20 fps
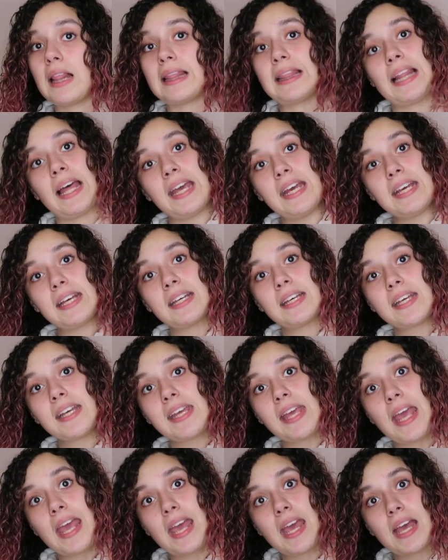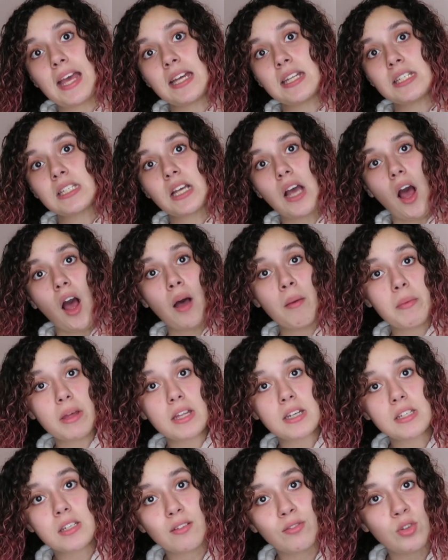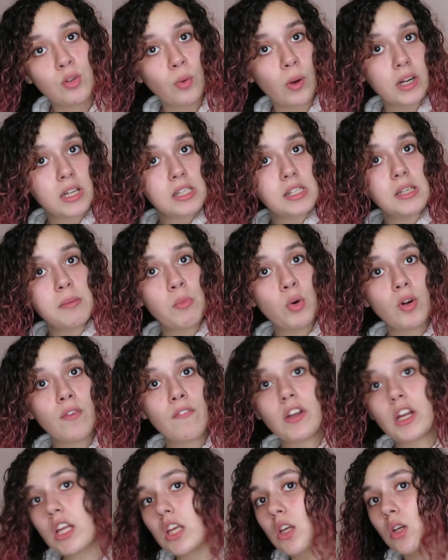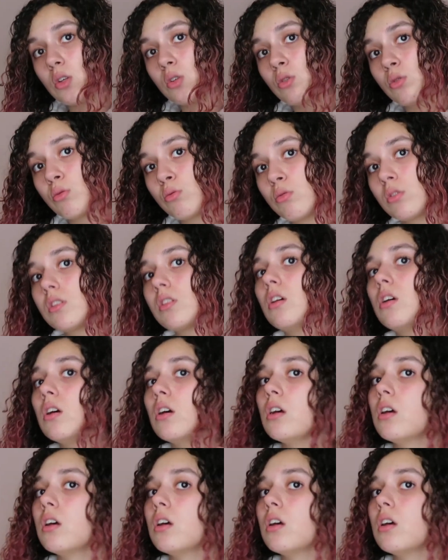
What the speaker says: like, and comment if you want to see more videos.